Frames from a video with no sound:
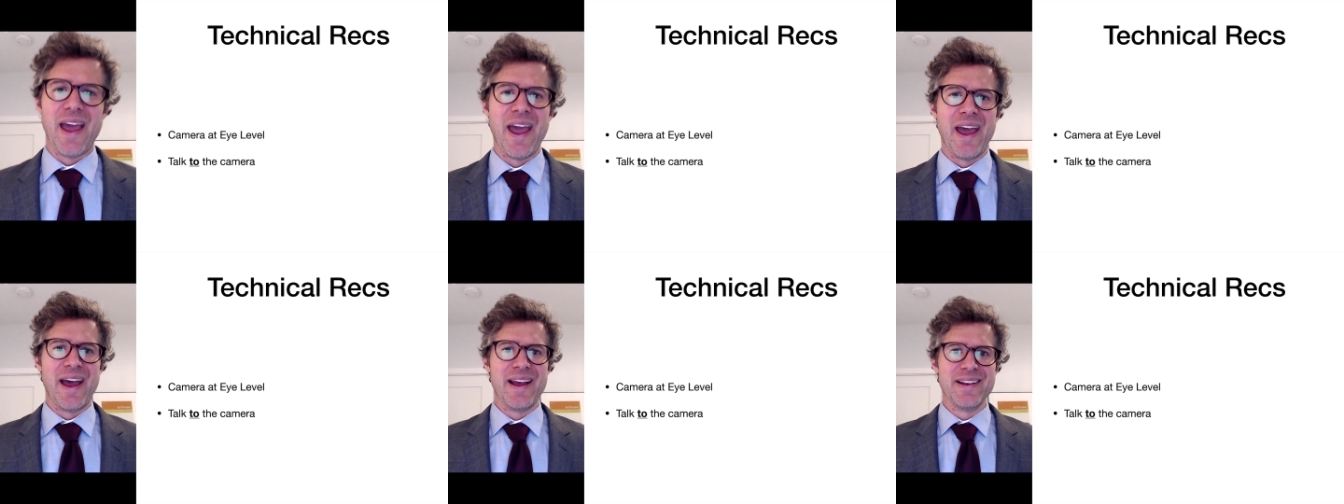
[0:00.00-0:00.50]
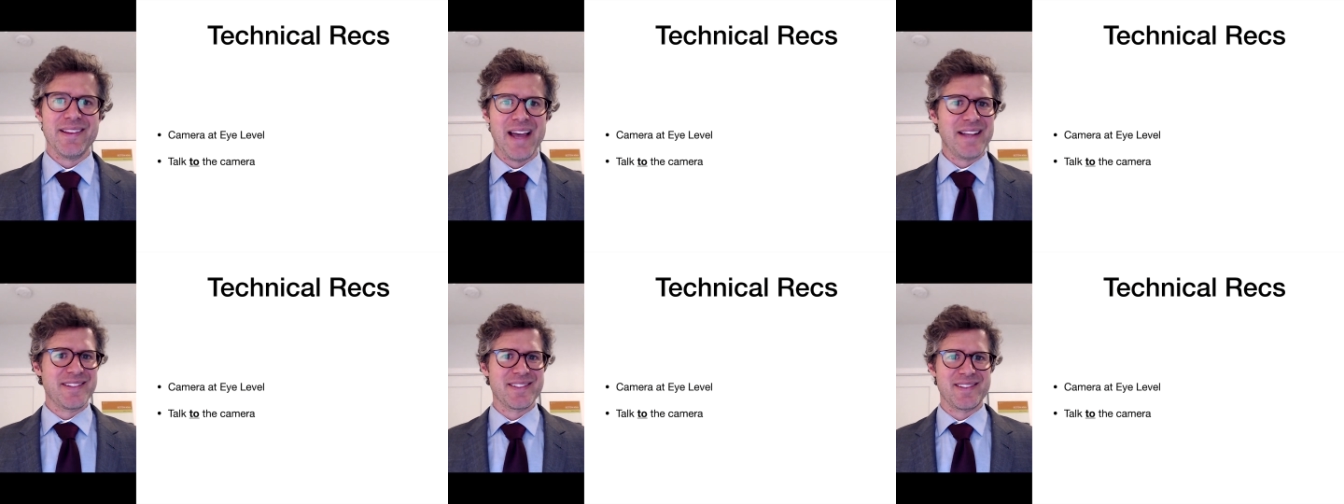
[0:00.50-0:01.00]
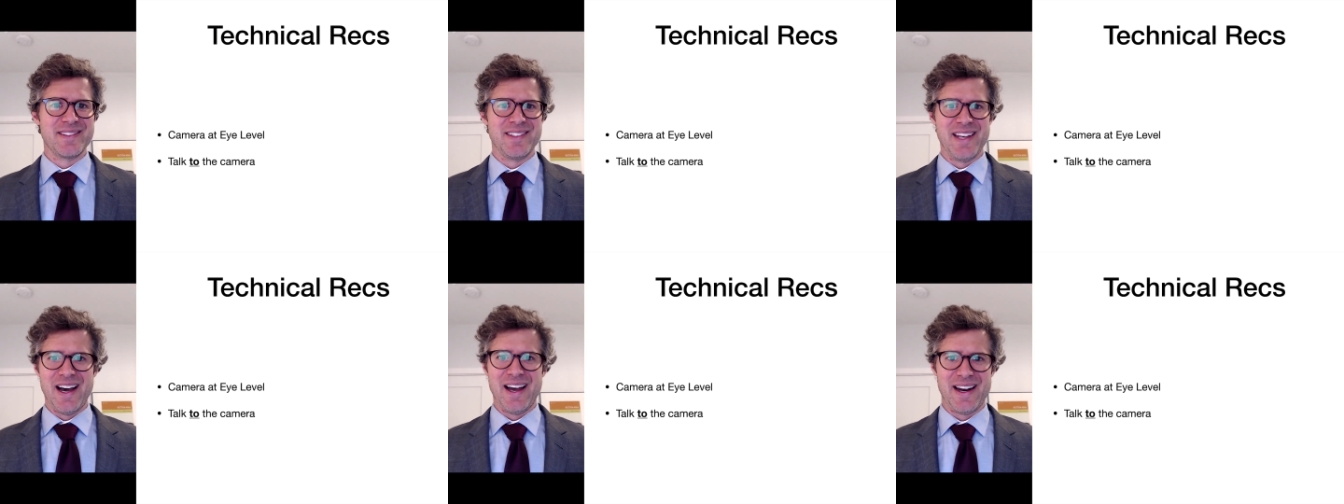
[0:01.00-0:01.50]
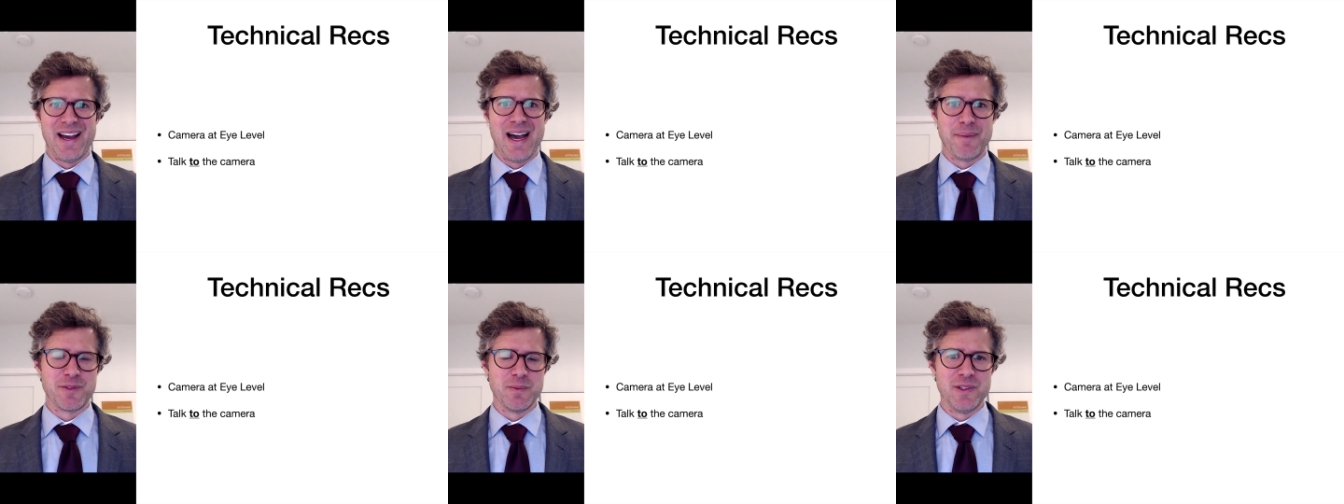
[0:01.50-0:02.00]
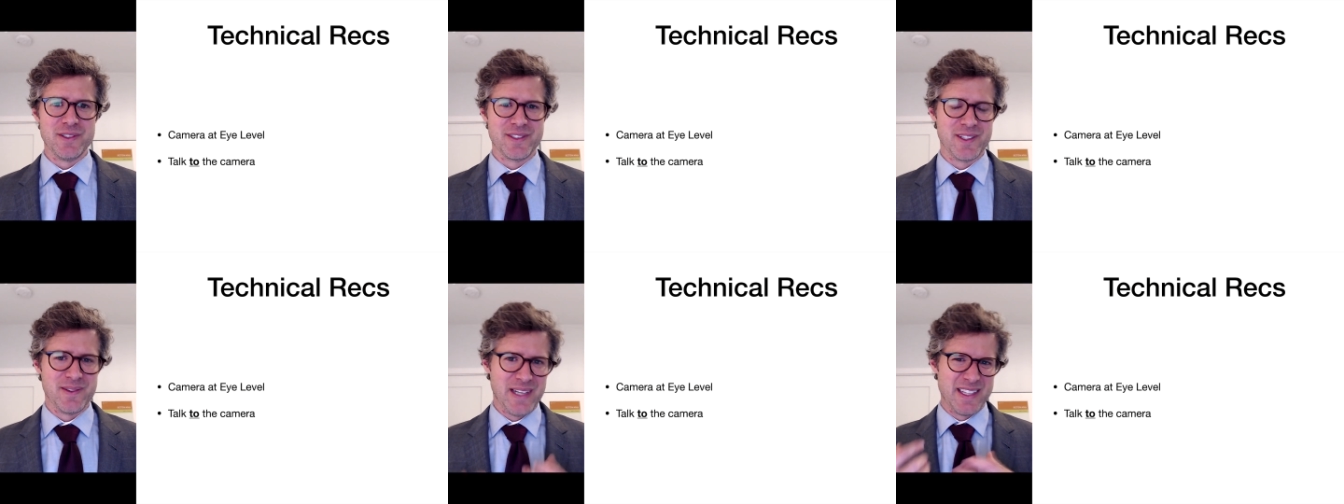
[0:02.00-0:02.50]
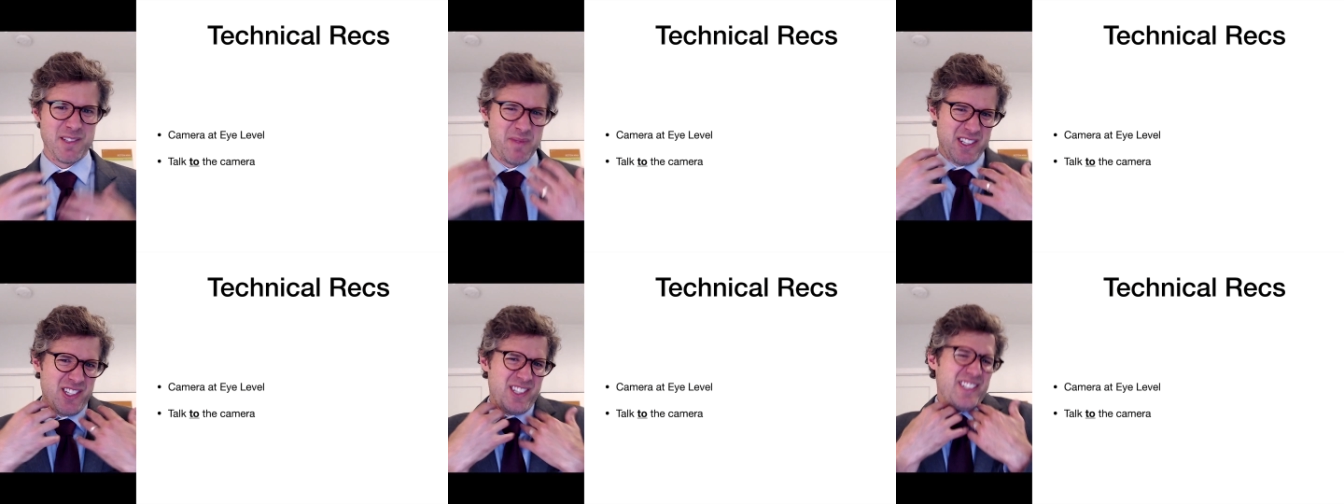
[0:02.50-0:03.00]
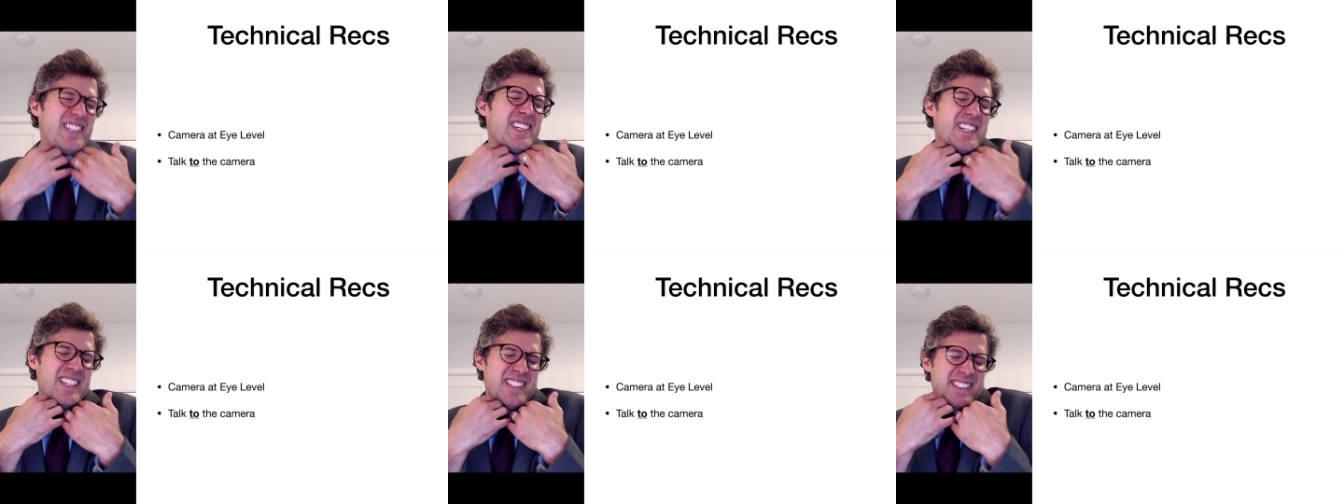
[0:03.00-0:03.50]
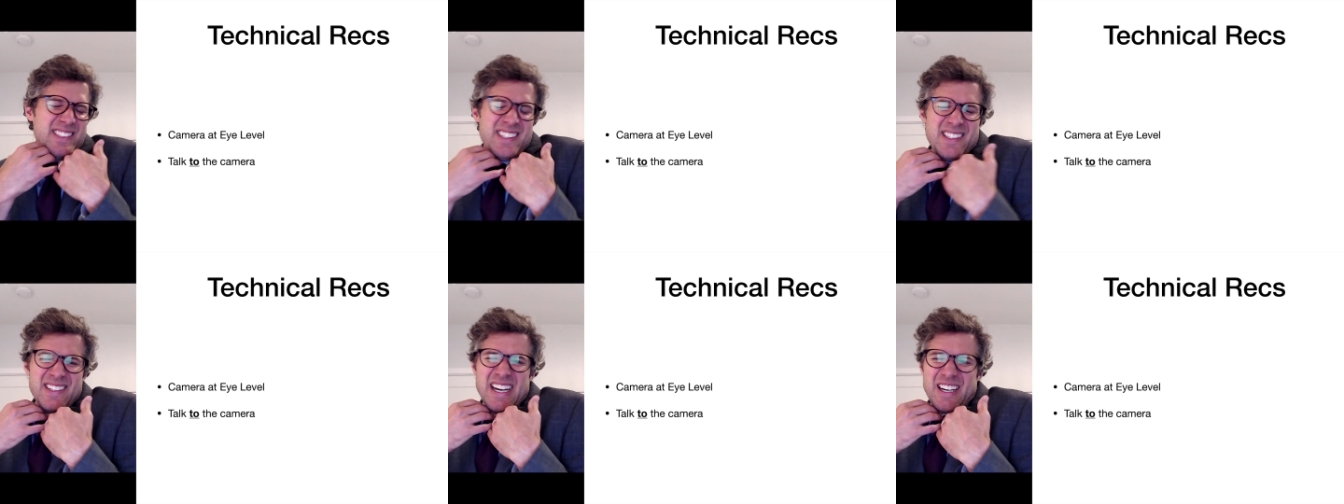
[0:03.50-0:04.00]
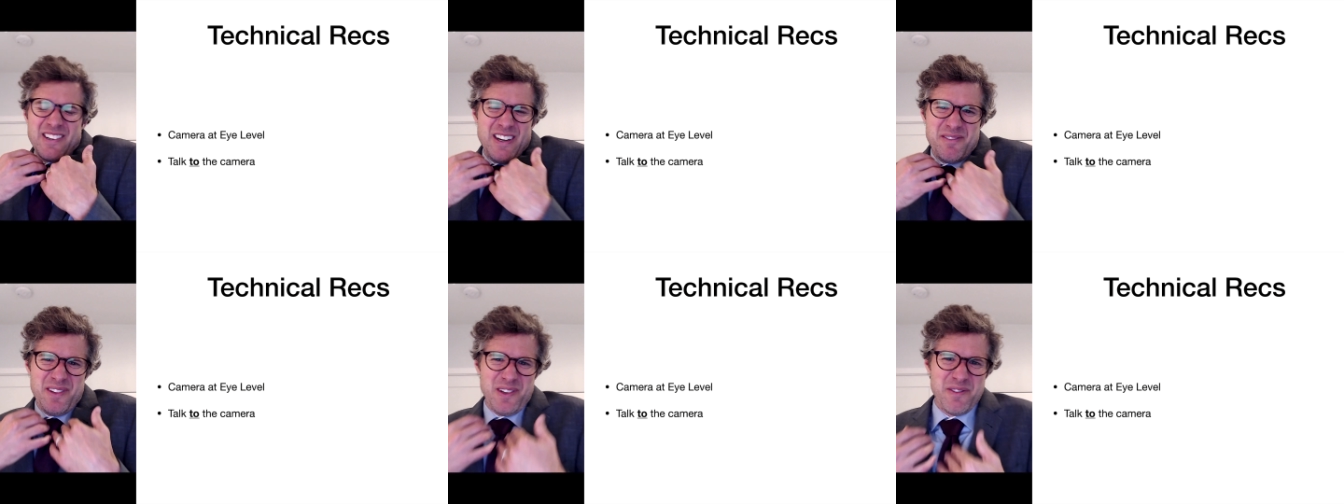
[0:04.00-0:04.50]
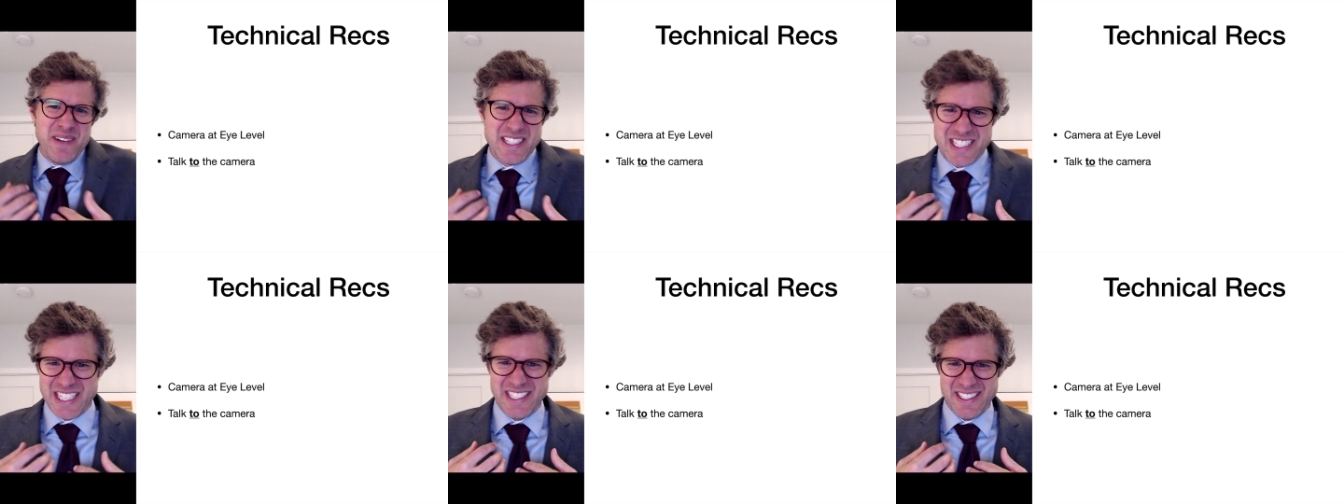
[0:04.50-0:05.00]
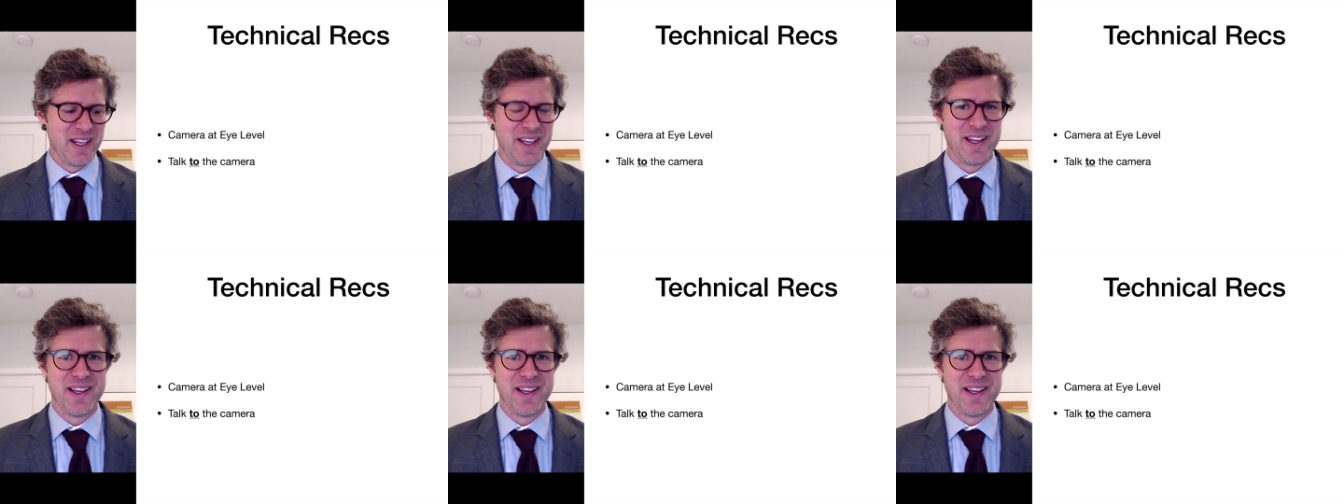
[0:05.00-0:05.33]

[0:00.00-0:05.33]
and that's not optimal. So not to mention you get a not great view of my chin.